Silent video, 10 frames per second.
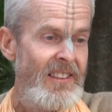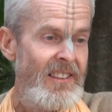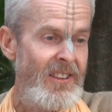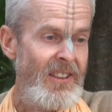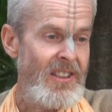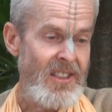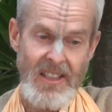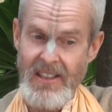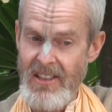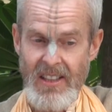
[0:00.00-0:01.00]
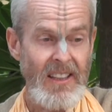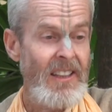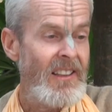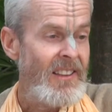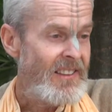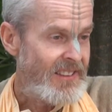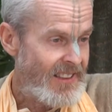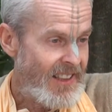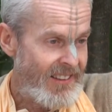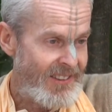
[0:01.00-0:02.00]
Look at Saki,
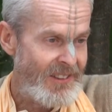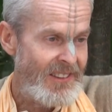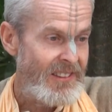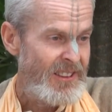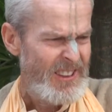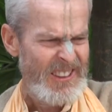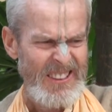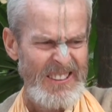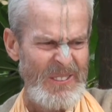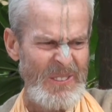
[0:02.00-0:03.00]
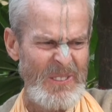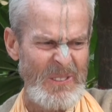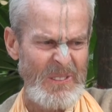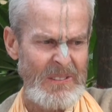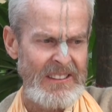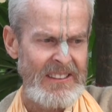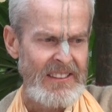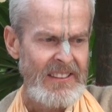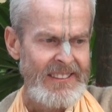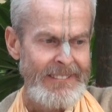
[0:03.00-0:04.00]
see that thorn? Ooh,
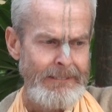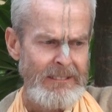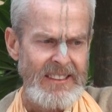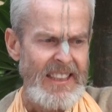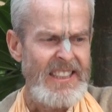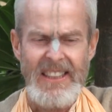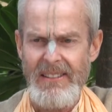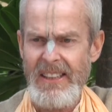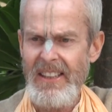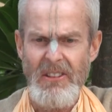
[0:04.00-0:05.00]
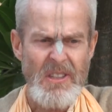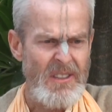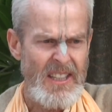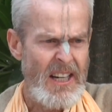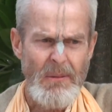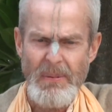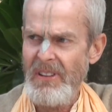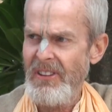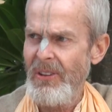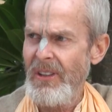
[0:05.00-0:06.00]
that's a
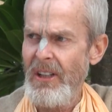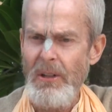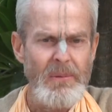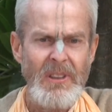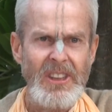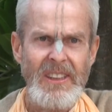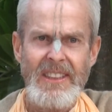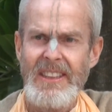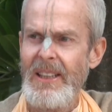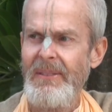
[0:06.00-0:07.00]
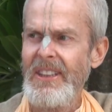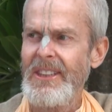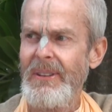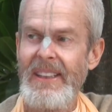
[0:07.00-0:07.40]
terrible thorn. I hope Krishna doesn't come this way.